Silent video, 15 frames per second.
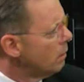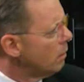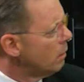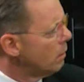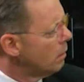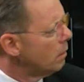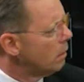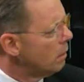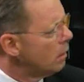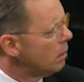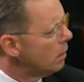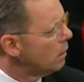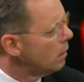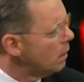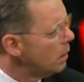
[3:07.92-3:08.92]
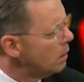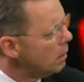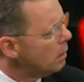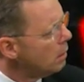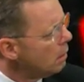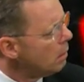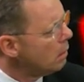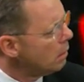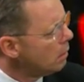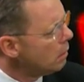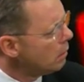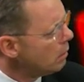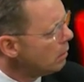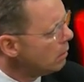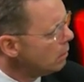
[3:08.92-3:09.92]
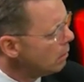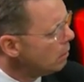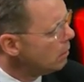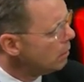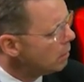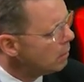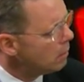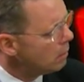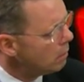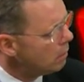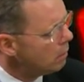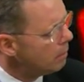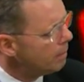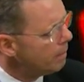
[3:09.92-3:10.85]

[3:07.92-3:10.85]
(silent)